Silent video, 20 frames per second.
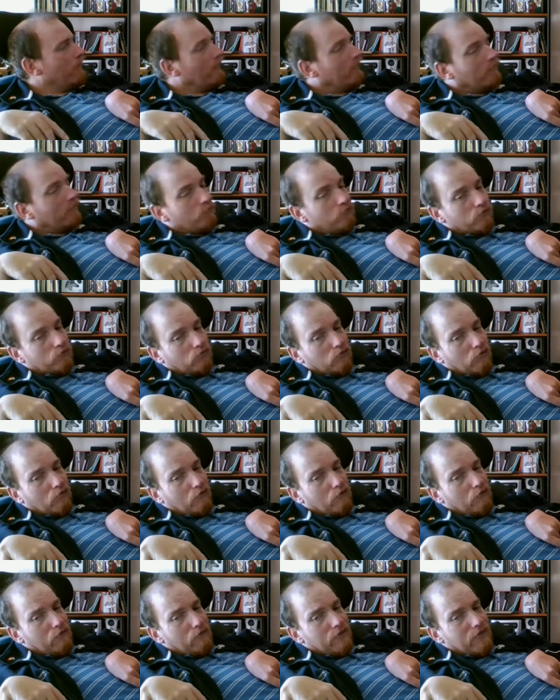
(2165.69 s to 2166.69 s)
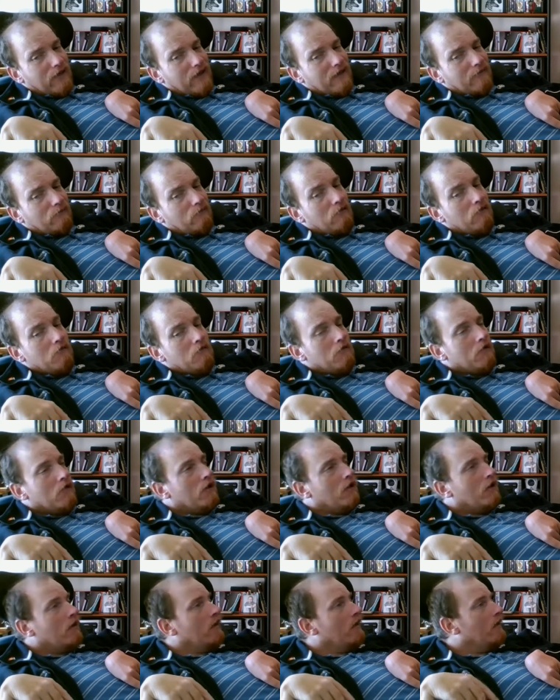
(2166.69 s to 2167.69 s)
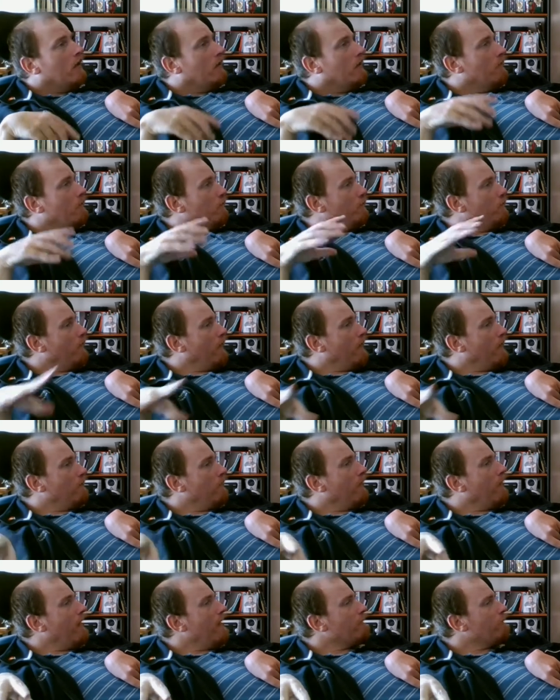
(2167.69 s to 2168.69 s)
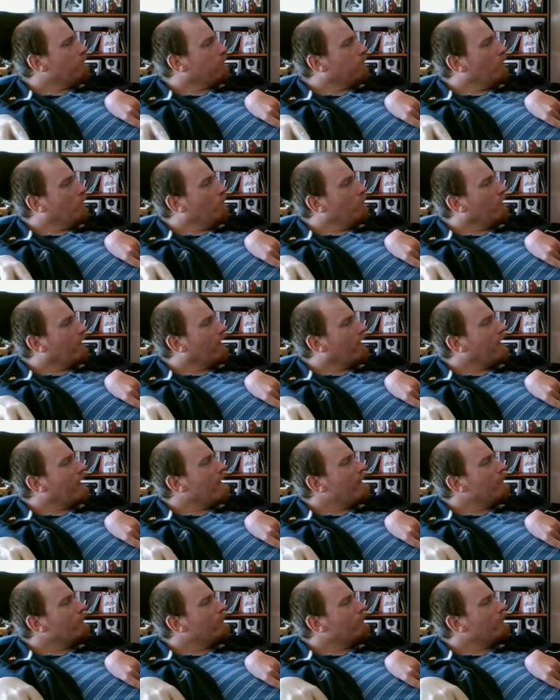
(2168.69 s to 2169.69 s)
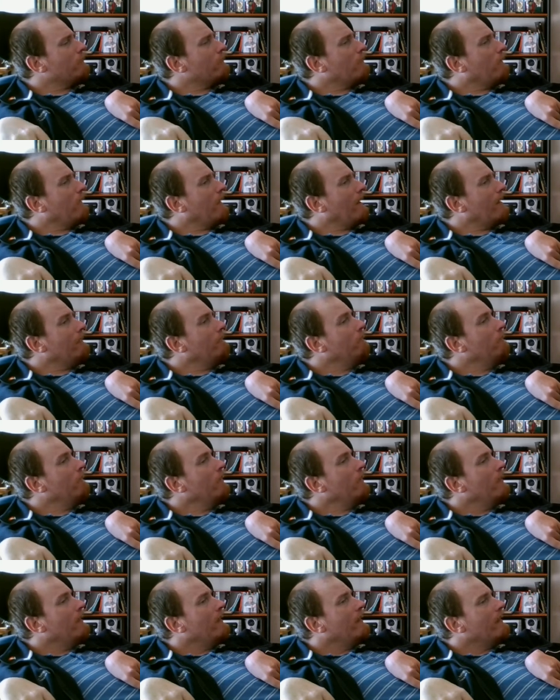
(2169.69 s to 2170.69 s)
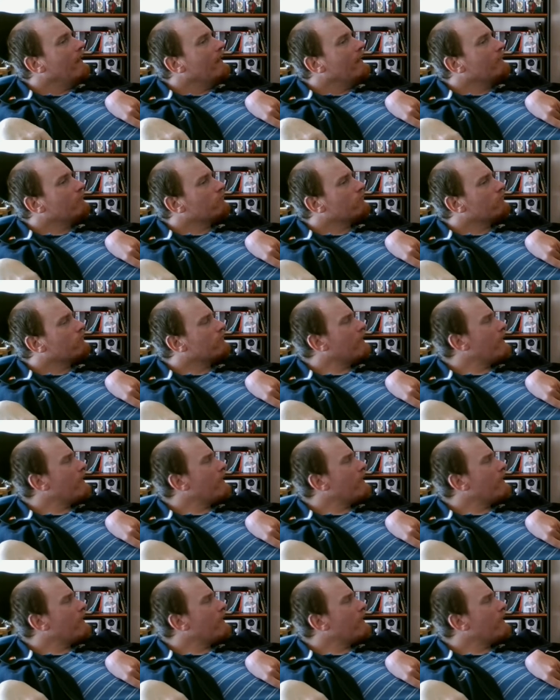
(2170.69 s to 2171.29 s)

But until then, bye-bye from Kevin and I. It's